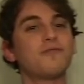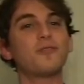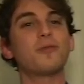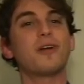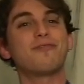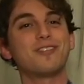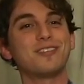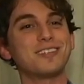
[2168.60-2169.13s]
for
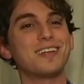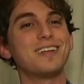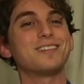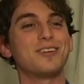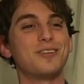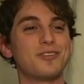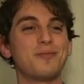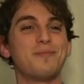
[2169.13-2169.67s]
reference and it's
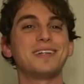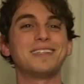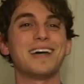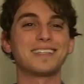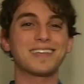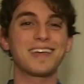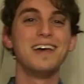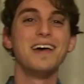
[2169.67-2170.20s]
over at my
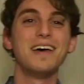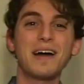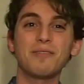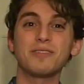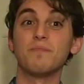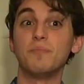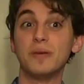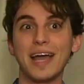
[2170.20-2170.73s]
desk. That
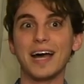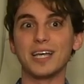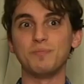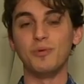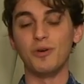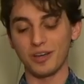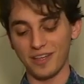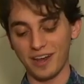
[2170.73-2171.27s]
was a big ass
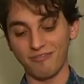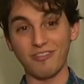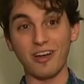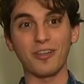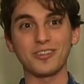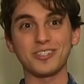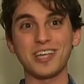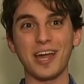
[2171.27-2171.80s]
book that I
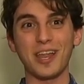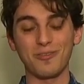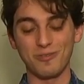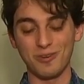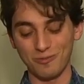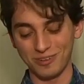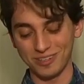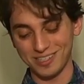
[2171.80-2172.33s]
found on the side of the
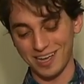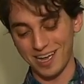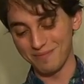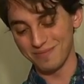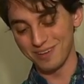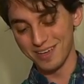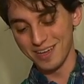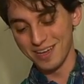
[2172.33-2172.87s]
room one
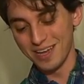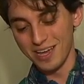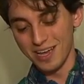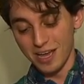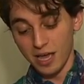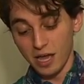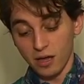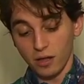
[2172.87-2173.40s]
time.
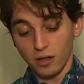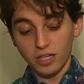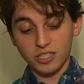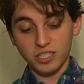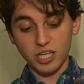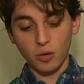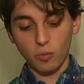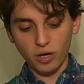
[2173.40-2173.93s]
Let's
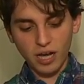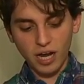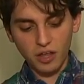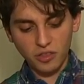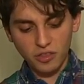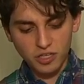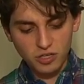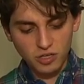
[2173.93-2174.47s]
see, what kind
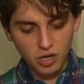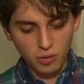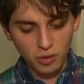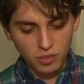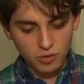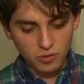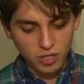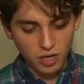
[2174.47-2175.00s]
of things are
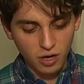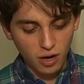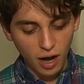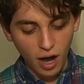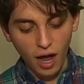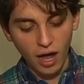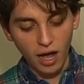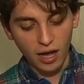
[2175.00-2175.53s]
going through here?
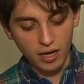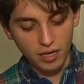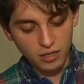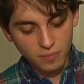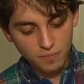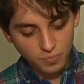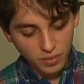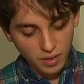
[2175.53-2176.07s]

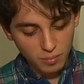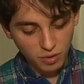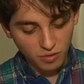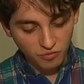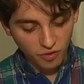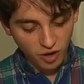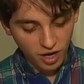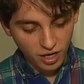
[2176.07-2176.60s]
I am going to
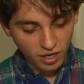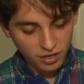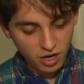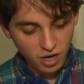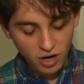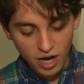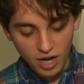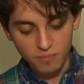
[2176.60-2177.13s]
find...
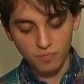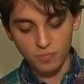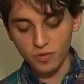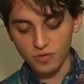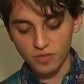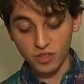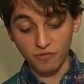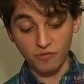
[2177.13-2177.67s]
All right,
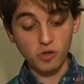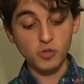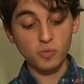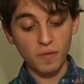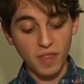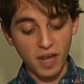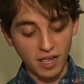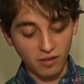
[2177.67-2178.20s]
the, the first
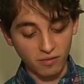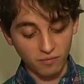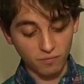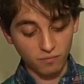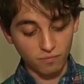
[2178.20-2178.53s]
one that I